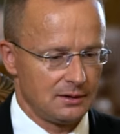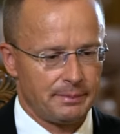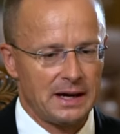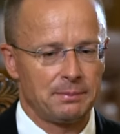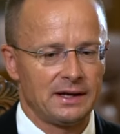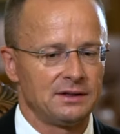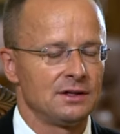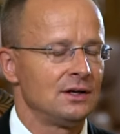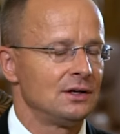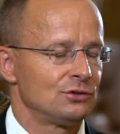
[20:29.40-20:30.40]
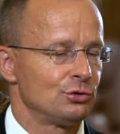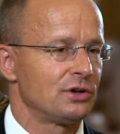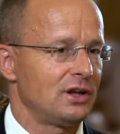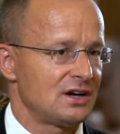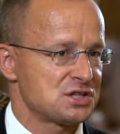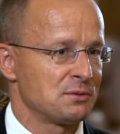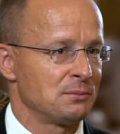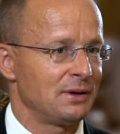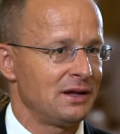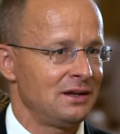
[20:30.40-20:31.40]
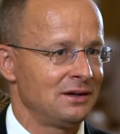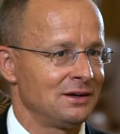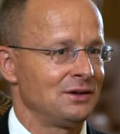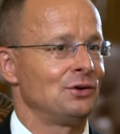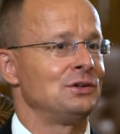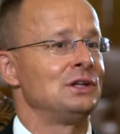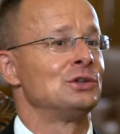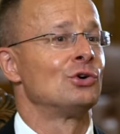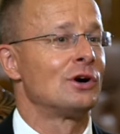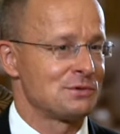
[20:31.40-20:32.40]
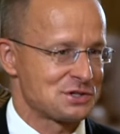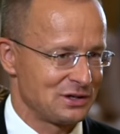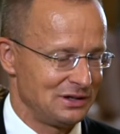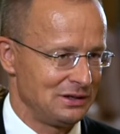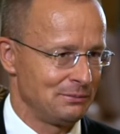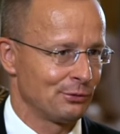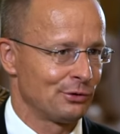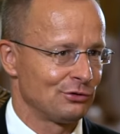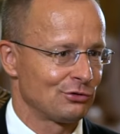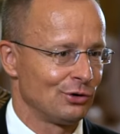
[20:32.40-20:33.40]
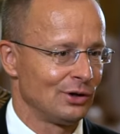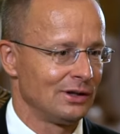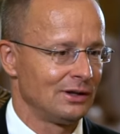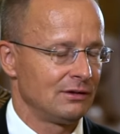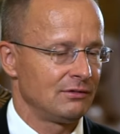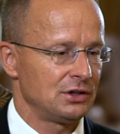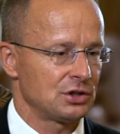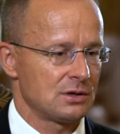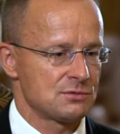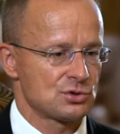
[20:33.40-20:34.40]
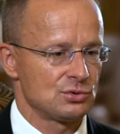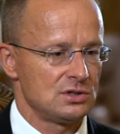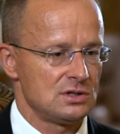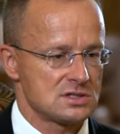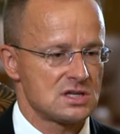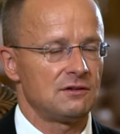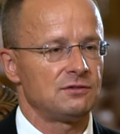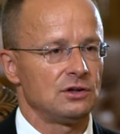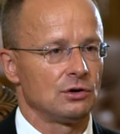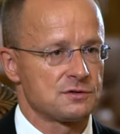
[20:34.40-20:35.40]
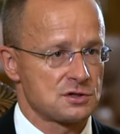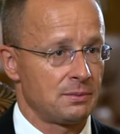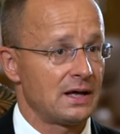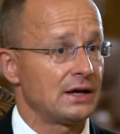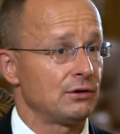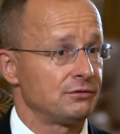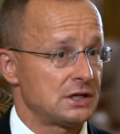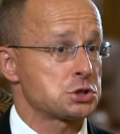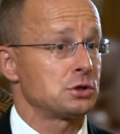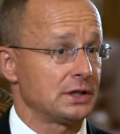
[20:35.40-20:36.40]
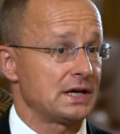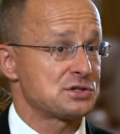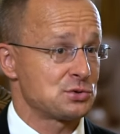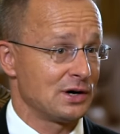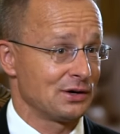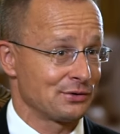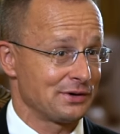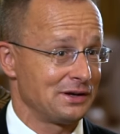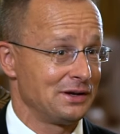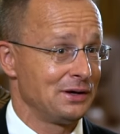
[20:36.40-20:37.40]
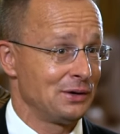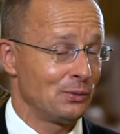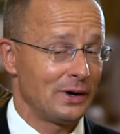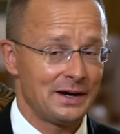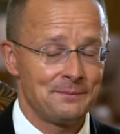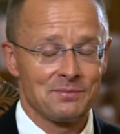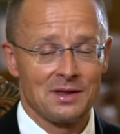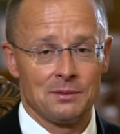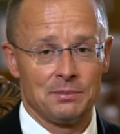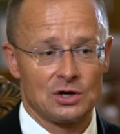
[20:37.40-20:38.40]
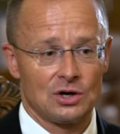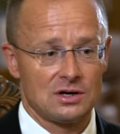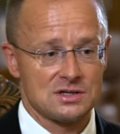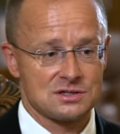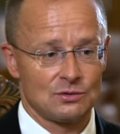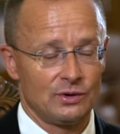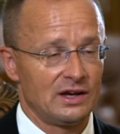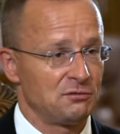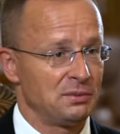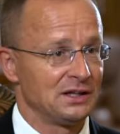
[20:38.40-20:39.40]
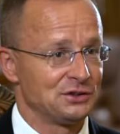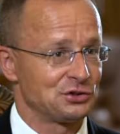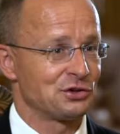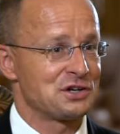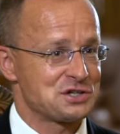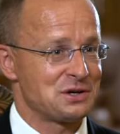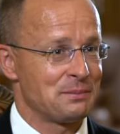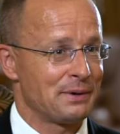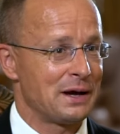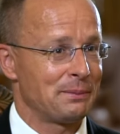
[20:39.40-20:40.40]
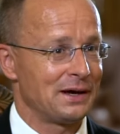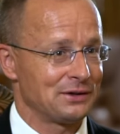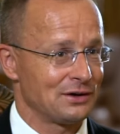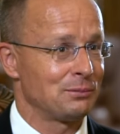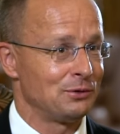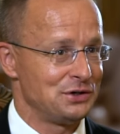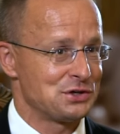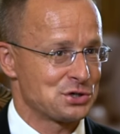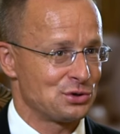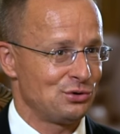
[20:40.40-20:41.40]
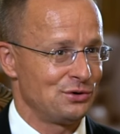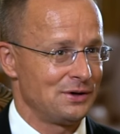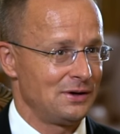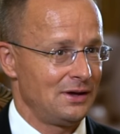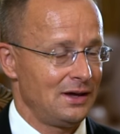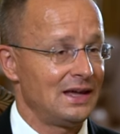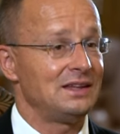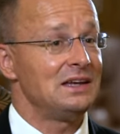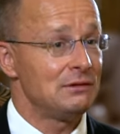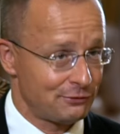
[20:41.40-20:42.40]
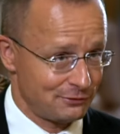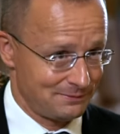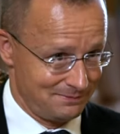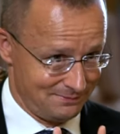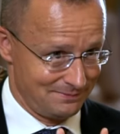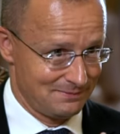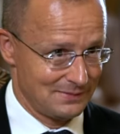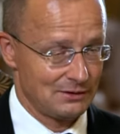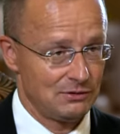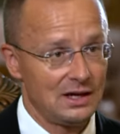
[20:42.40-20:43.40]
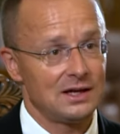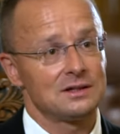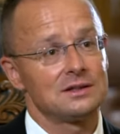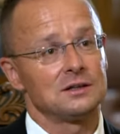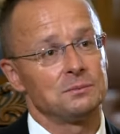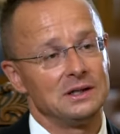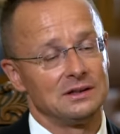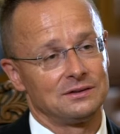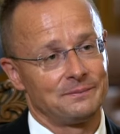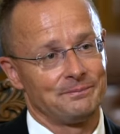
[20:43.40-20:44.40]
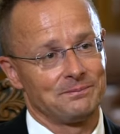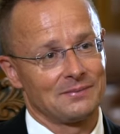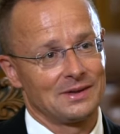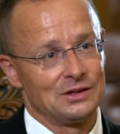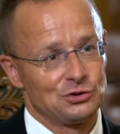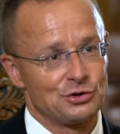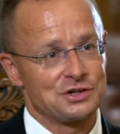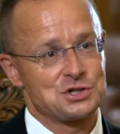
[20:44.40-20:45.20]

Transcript: pipeline, Turkey has been playing an enormously important role when it comes to the safety of supply of natural gas to Hungary. Why? Because we have built the Turkey Stream pipeline a couple of years ago. And if we had not built Turkey